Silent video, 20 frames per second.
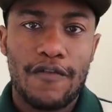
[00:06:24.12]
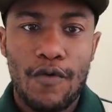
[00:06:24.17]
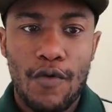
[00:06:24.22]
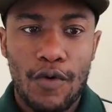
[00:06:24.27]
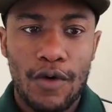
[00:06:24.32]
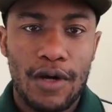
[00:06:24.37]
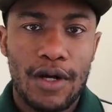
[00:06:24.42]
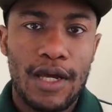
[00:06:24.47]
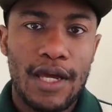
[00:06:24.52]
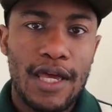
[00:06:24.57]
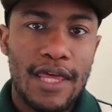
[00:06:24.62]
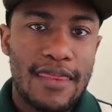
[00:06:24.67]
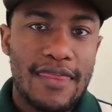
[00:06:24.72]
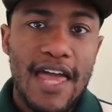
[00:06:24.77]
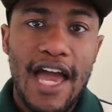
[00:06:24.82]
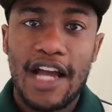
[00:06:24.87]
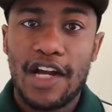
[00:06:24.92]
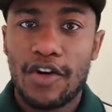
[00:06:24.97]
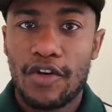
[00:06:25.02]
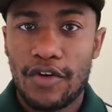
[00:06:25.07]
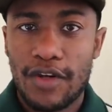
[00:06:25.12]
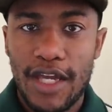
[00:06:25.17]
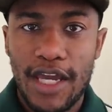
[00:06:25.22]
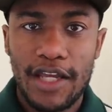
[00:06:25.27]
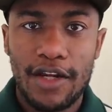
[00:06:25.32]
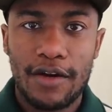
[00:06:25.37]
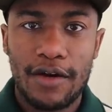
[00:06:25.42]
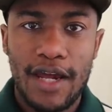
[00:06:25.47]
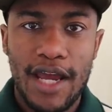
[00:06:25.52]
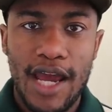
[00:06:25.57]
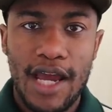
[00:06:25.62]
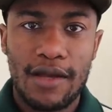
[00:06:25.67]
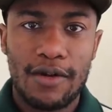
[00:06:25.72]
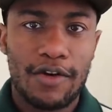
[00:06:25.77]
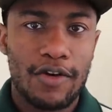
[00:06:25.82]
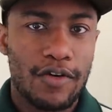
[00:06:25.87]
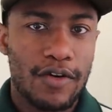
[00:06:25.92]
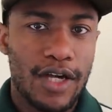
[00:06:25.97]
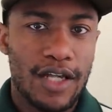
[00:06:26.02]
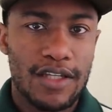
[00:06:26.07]
for that creator and
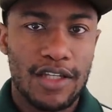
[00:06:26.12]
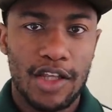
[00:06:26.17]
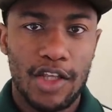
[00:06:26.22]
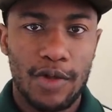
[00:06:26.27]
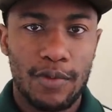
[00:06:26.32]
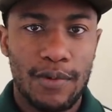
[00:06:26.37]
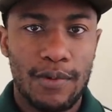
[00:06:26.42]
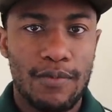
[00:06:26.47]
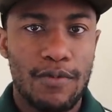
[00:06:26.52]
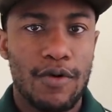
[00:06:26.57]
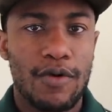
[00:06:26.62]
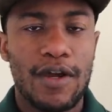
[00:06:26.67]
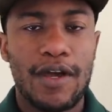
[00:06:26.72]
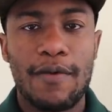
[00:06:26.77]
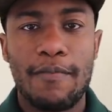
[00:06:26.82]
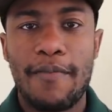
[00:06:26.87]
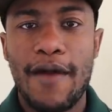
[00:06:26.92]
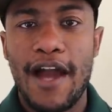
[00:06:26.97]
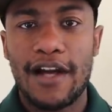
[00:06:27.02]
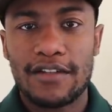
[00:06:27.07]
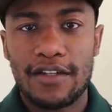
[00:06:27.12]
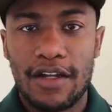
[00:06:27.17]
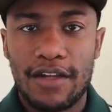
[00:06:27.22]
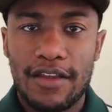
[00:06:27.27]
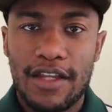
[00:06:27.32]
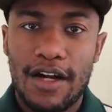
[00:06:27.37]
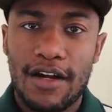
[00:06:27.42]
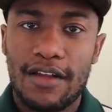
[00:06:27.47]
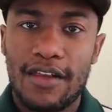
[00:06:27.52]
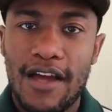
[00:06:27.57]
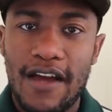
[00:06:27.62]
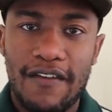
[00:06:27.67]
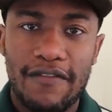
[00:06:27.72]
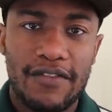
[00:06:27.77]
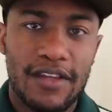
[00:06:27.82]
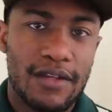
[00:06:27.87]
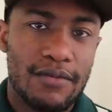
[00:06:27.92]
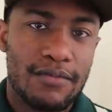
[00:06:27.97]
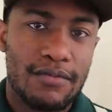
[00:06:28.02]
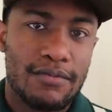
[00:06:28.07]
creates a little bit more impact on their
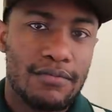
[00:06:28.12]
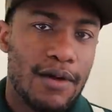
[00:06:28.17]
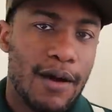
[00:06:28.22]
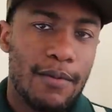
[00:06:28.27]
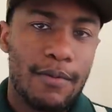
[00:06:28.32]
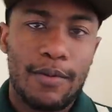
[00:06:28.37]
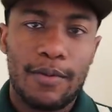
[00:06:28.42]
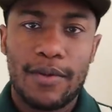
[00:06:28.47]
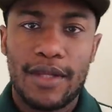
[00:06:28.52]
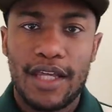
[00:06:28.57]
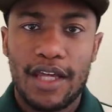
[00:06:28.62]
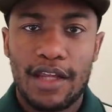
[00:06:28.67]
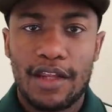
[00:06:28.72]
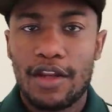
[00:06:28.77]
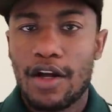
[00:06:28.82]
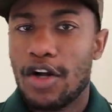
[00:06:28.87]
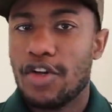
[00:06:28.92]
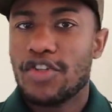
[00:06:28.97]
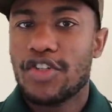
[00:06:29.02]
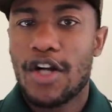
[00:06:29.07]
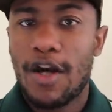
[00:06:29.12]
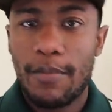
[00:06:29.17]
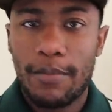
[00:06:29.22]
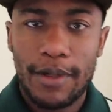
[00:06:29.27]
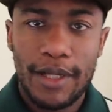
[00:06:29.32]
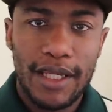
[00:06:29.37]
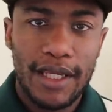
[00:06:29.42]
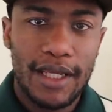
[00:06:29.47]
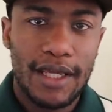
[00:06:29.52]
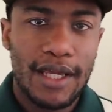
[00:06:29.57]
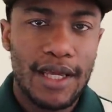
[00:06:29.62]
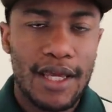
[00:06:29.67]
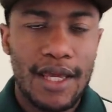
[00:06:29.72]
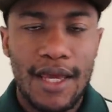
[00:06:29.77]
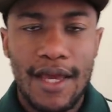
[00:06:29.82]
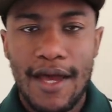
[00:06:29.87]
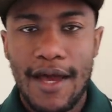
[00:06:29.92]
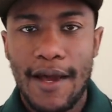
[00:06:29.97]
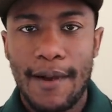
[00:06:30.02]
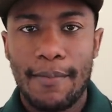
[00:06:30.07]
life than probably a large company.
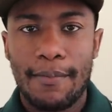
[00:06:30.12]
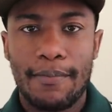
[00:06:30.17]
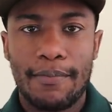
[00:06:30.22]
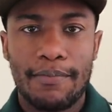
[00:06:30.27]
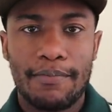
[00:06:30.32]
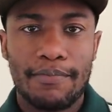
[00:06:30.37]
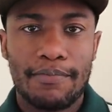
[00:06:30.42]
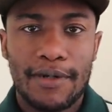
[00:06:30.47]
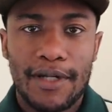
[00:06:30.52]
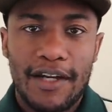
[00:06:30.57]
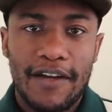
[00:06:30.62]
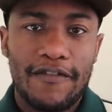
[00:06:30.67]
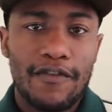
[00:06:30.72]
Um, but